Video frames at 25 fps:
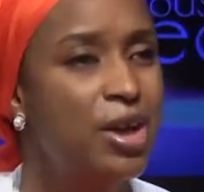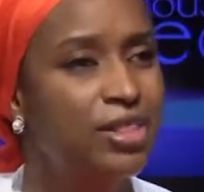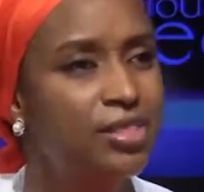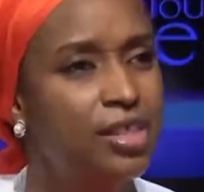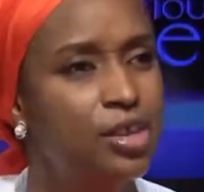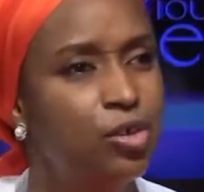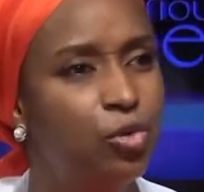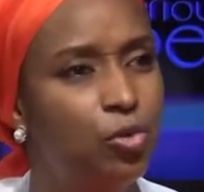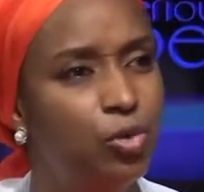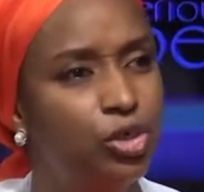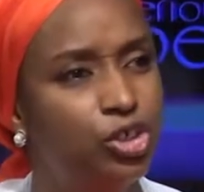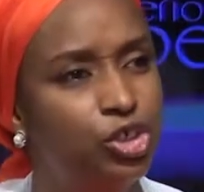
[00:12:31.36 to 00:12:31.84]
I
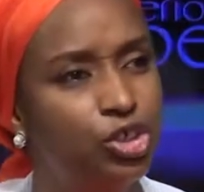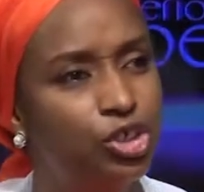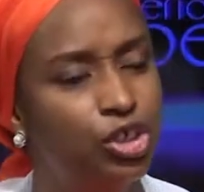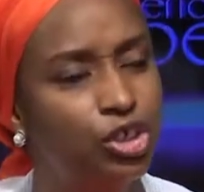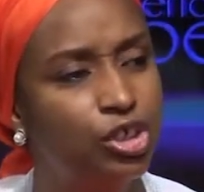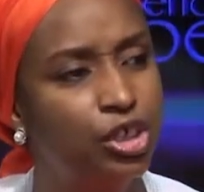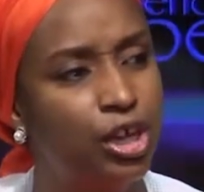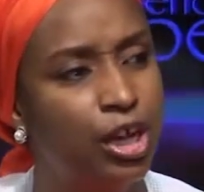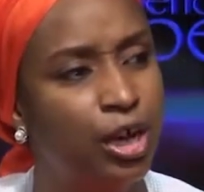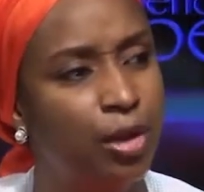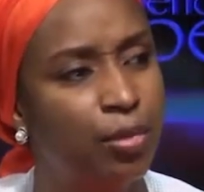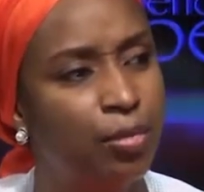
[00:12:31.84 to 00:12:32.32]
think we
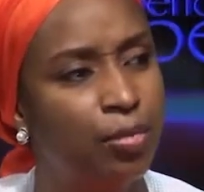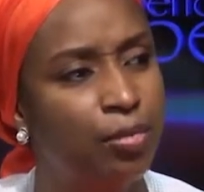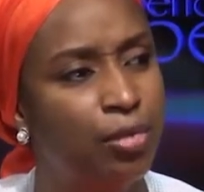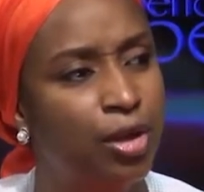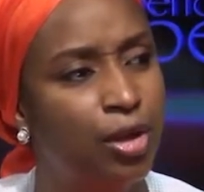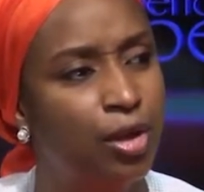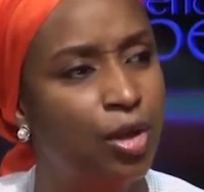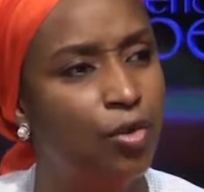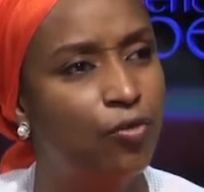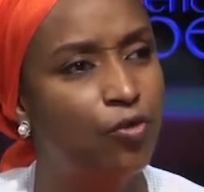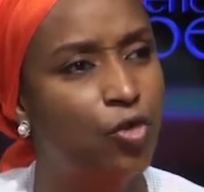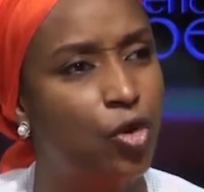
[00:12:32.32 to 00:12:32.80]
should
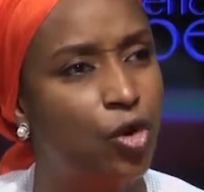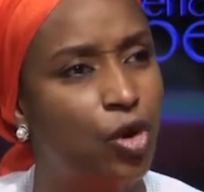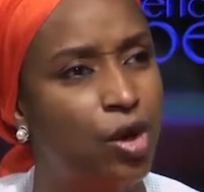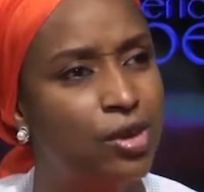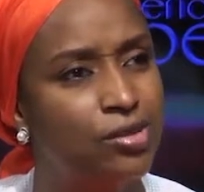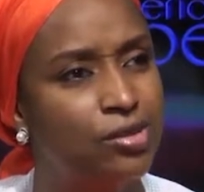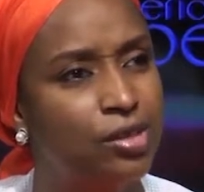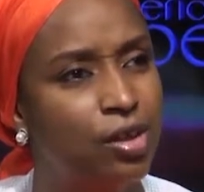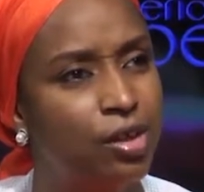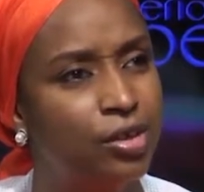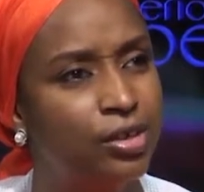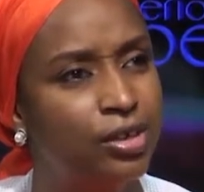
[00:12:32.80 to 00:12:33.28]

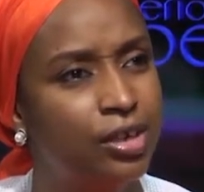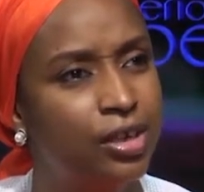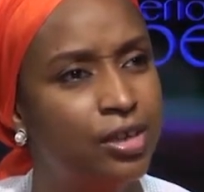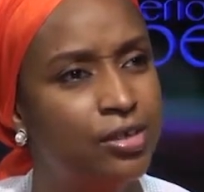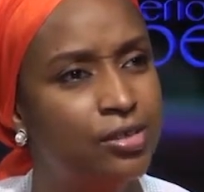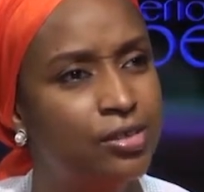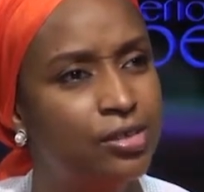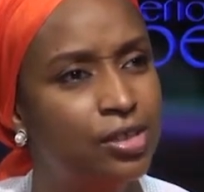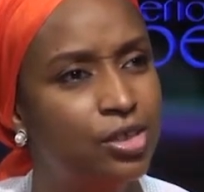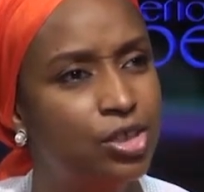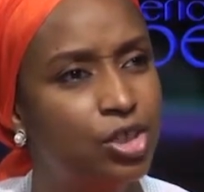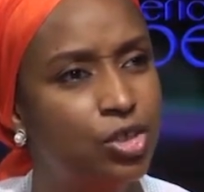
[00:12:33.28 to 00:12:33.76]
focus on
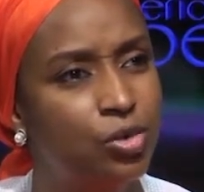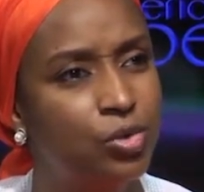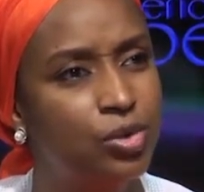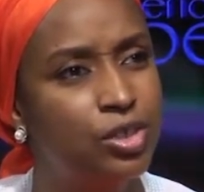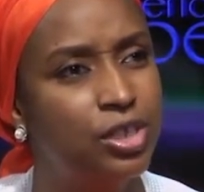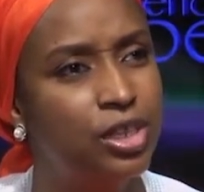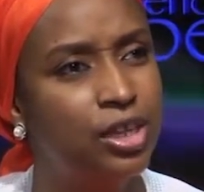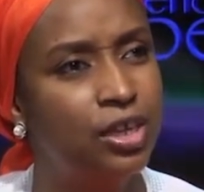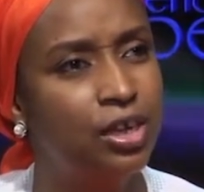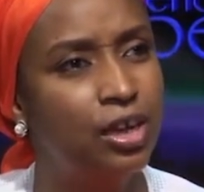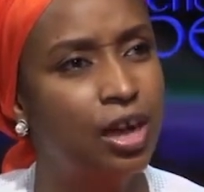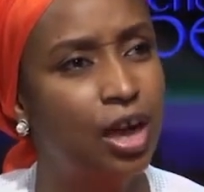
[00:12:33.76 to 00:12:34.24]

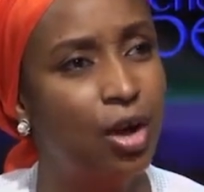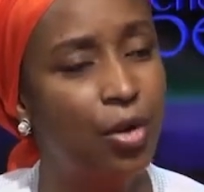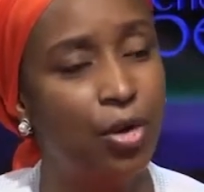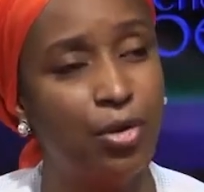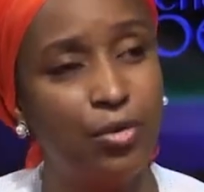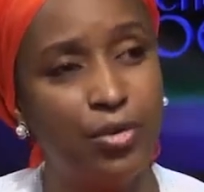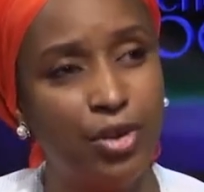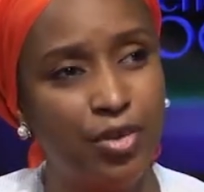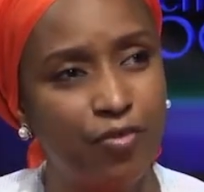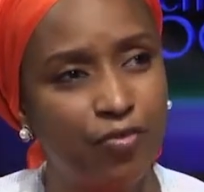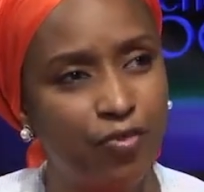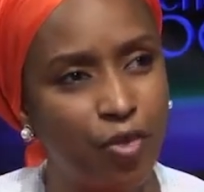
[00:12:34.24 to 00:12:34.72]
instituting
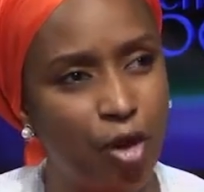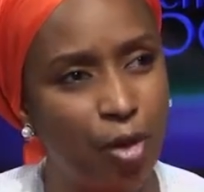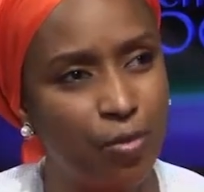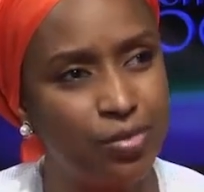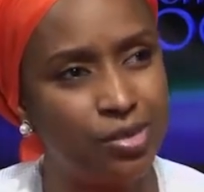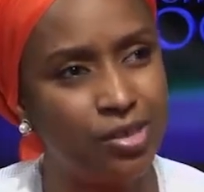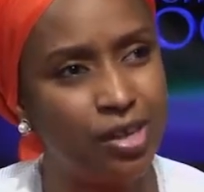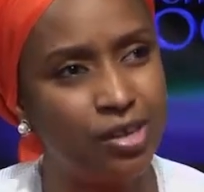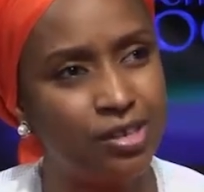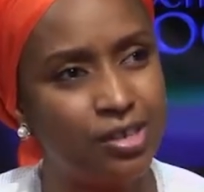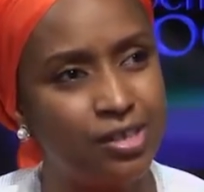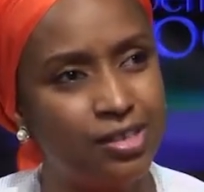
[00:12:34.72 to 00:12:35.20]
our
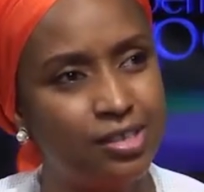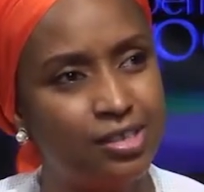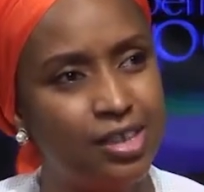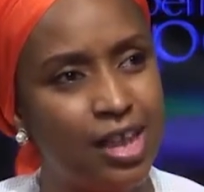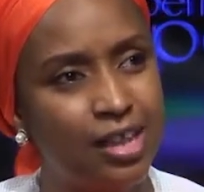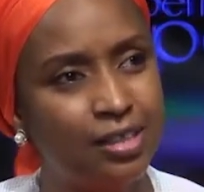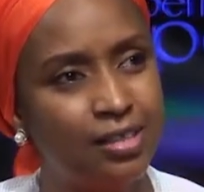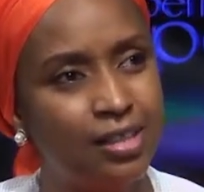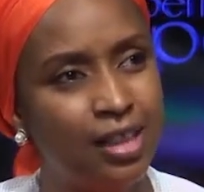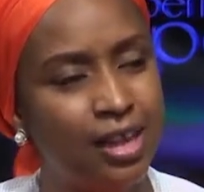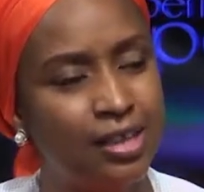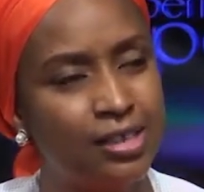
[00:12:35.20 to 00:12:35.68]
reforms,
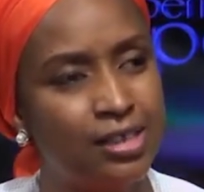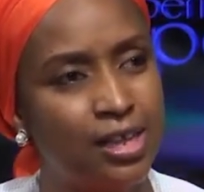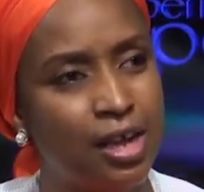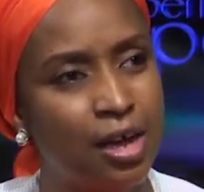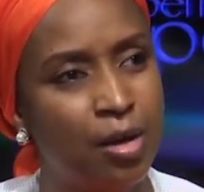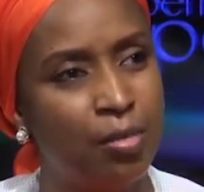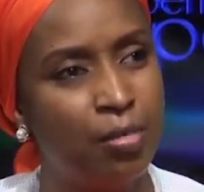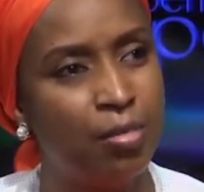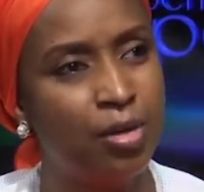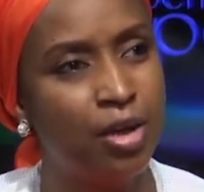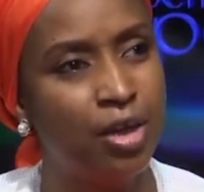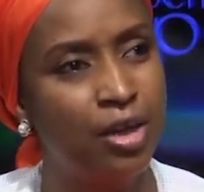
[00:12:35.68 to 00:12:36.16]
understand that
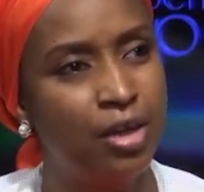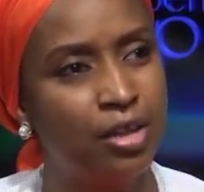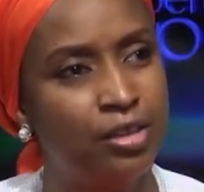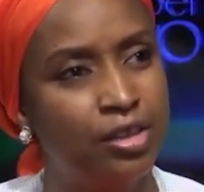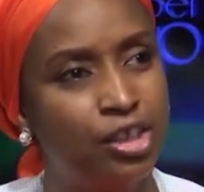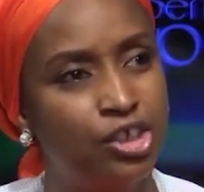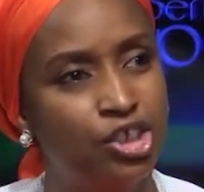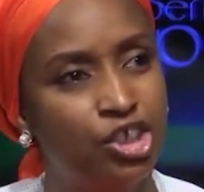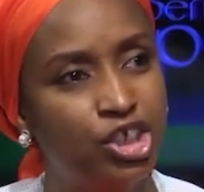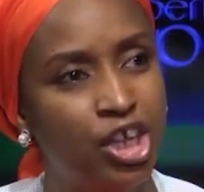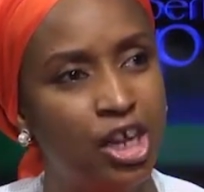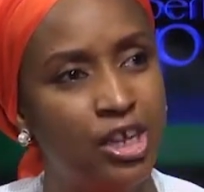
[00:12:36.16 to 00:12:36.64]

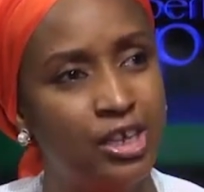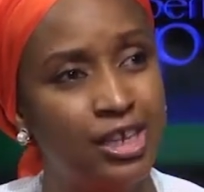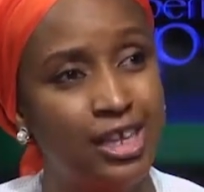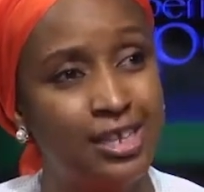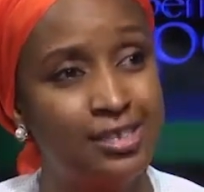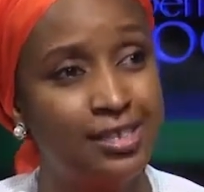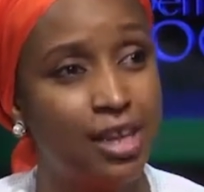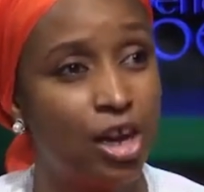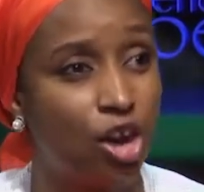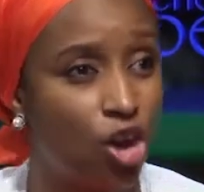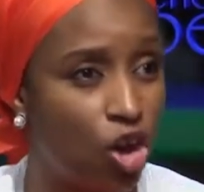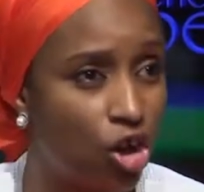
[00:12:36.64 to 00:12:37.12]
the
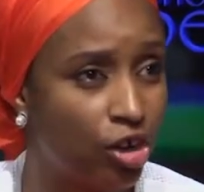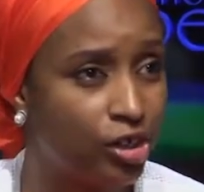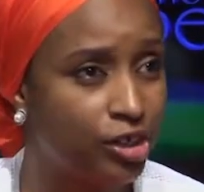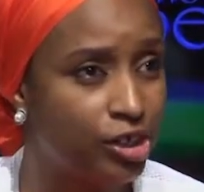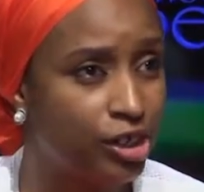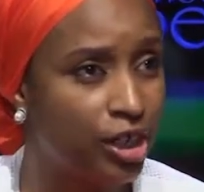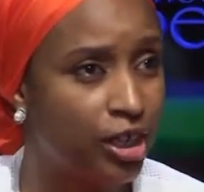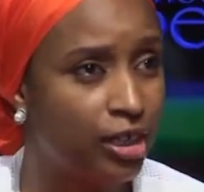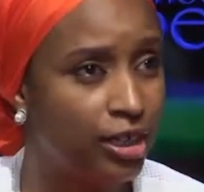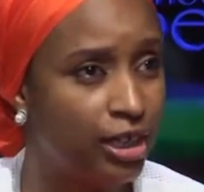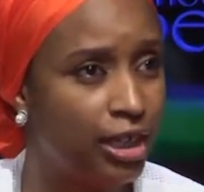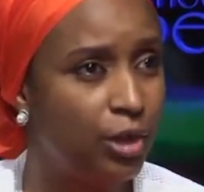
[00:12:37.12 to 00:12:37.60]
journey is a
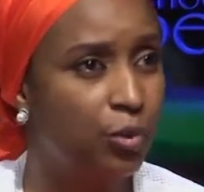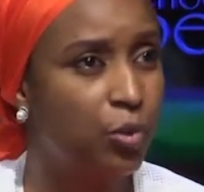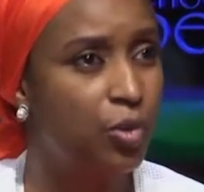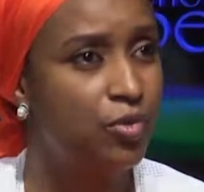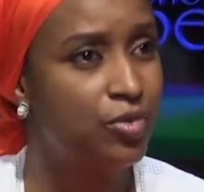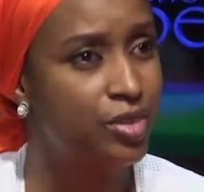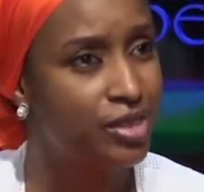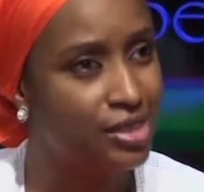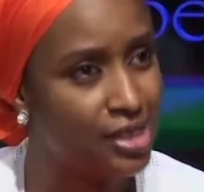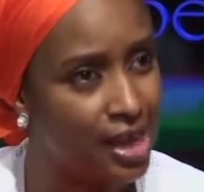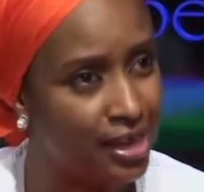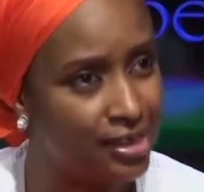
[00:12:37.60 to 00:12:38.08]
long journey.
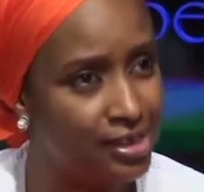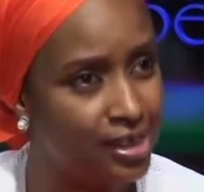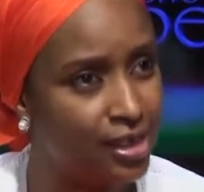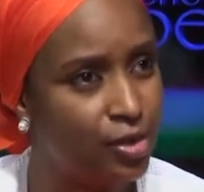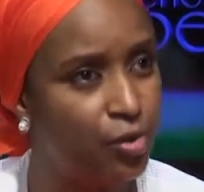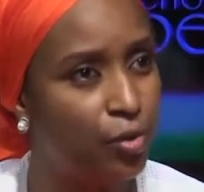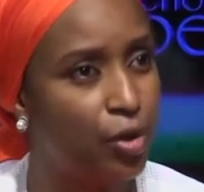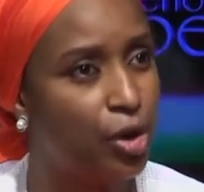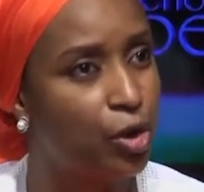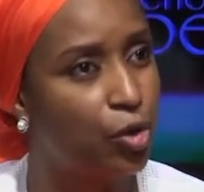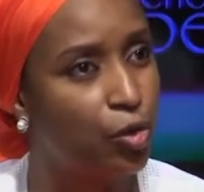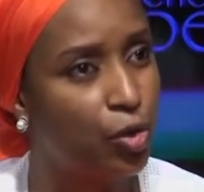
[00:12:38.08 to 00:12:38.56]
We've
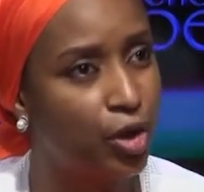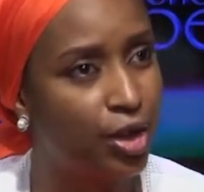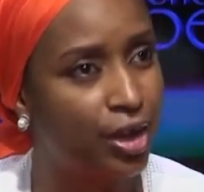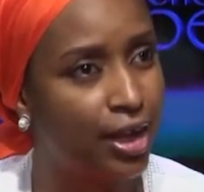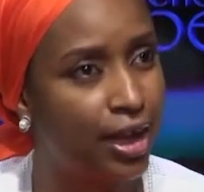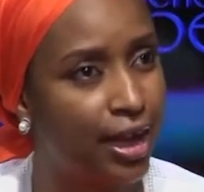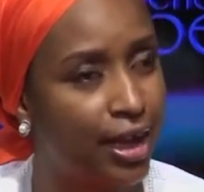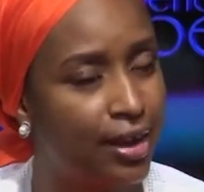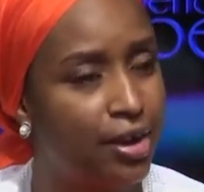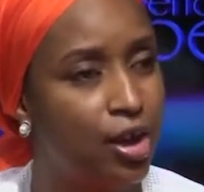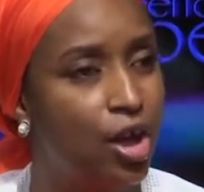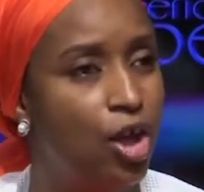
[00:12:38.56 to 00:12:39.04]
started, we're
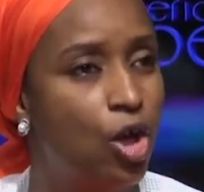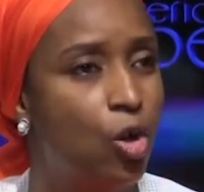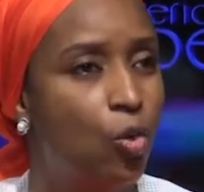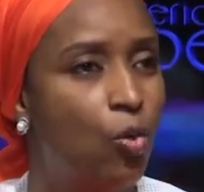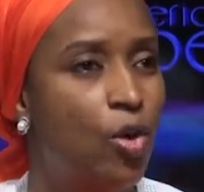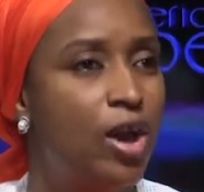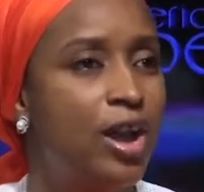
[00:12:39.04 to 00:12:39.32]
going ahead.